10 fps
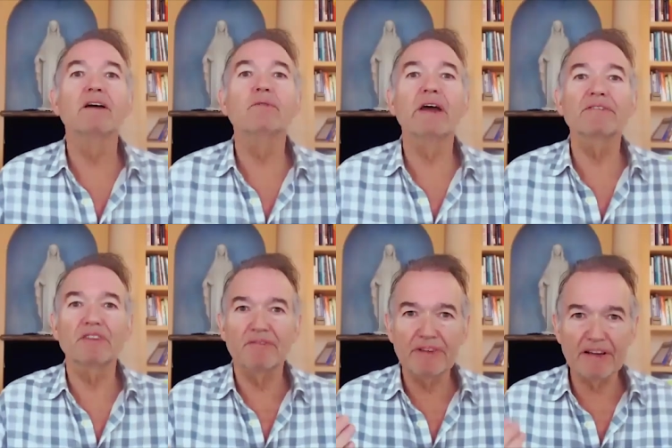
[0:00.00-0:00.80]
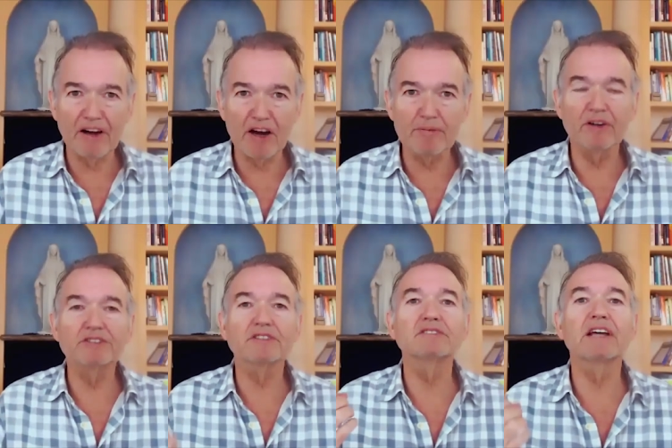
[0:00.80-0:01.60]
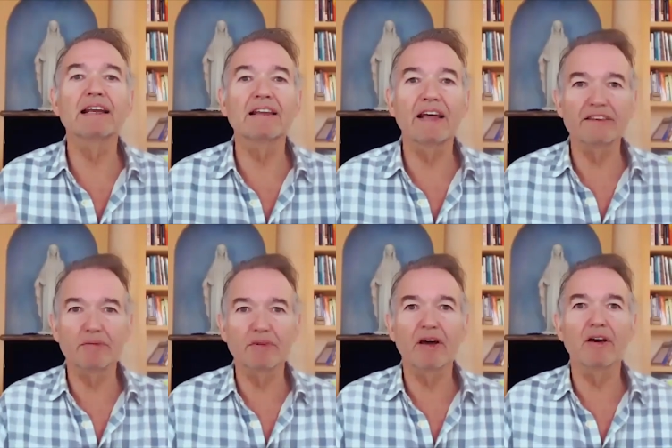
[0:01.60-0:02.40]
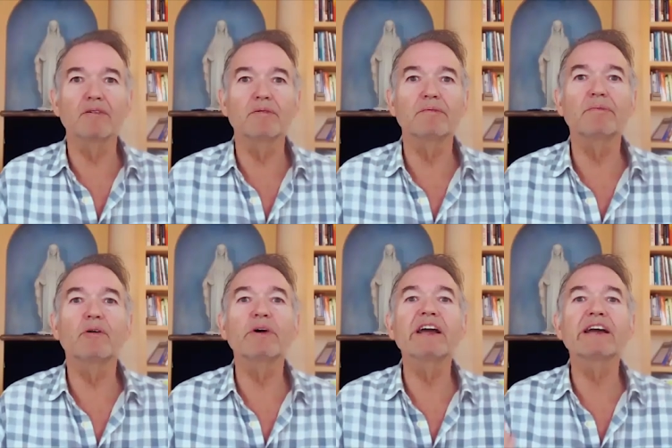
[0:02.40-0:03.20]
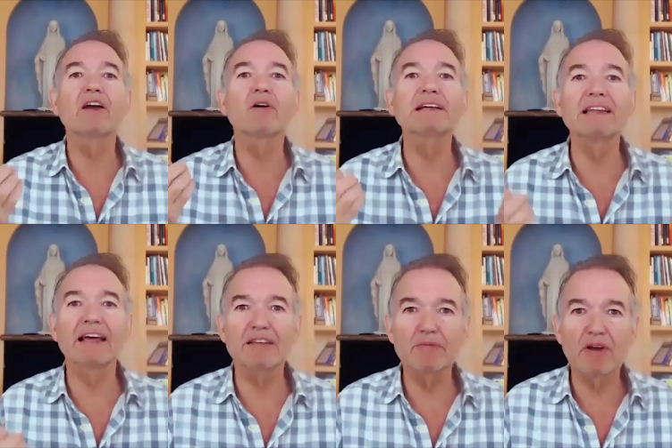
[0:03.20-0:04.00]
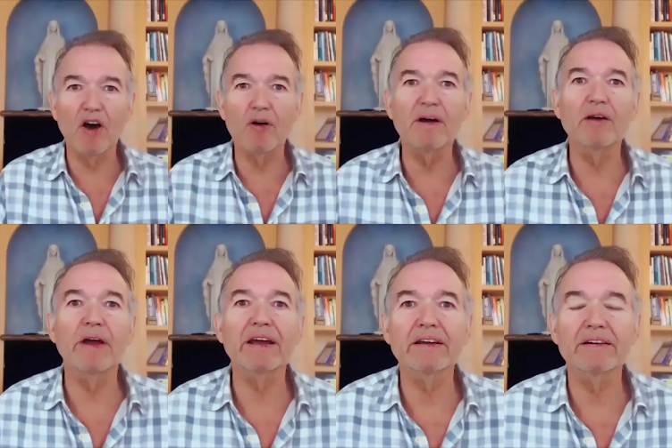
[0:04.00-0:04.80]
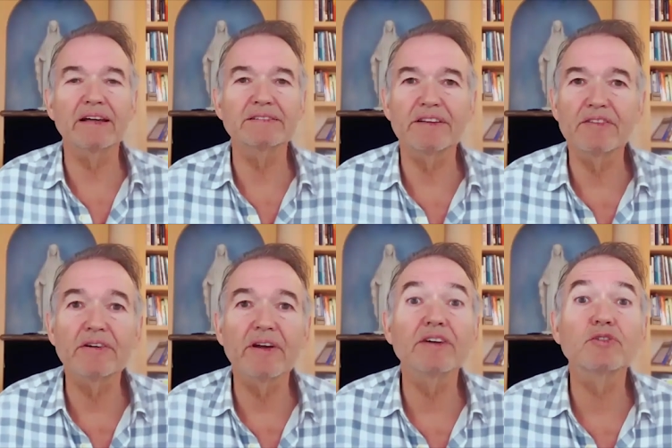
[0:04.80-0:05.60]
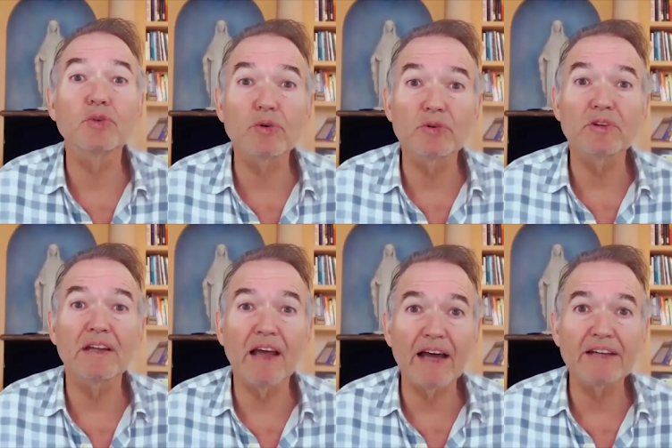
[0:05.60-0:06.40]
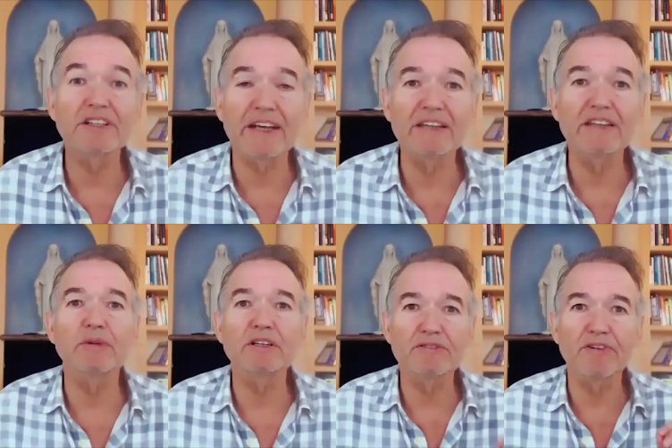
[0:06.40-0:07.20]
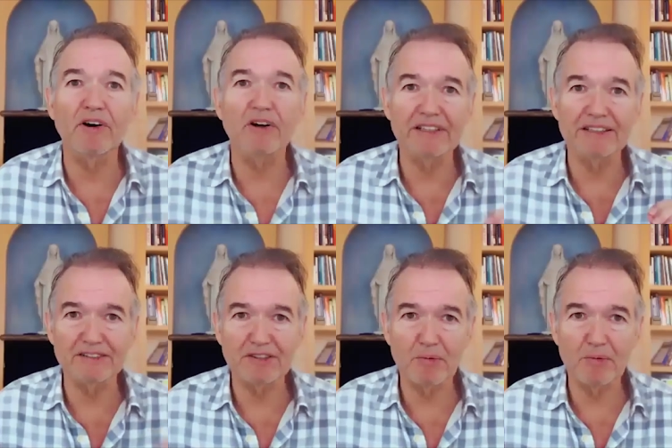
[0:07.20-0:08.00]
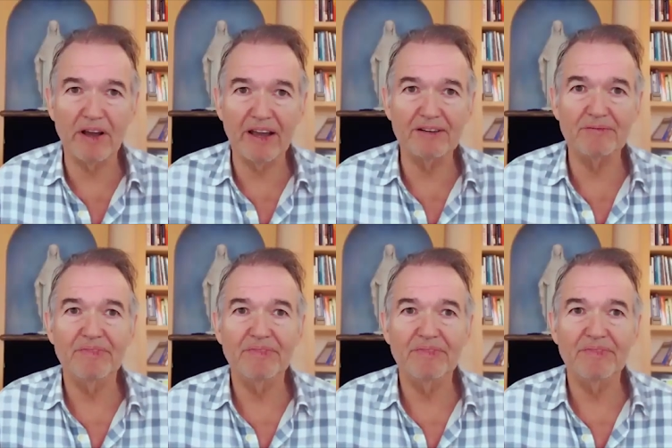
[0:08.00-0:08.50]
We have to feel our emotions and let them go. But we can only let them go by recognizing they're not true. The logic in them is faulty in some way.